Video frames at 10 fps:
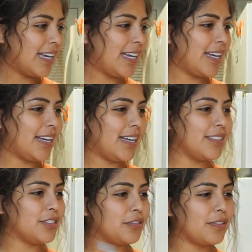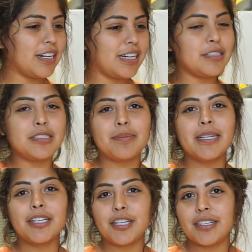and so far it's
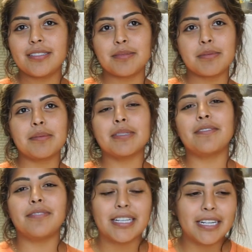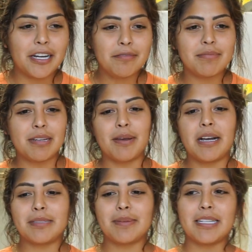been good. Sometimes I fuck it up and my
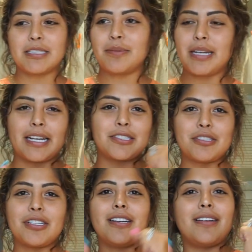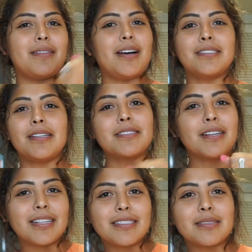husband has to put extra hot sauce
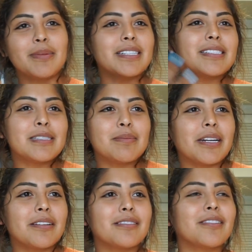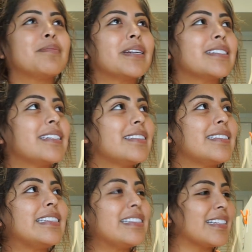on it to make it taste better or make it taste
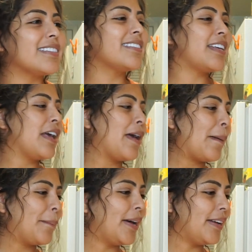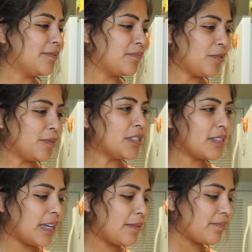decent, but for most of the
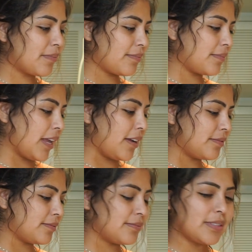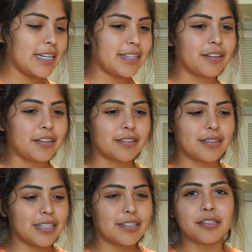time, yeah, I can cook
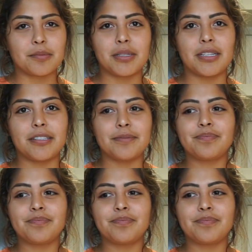pretty good.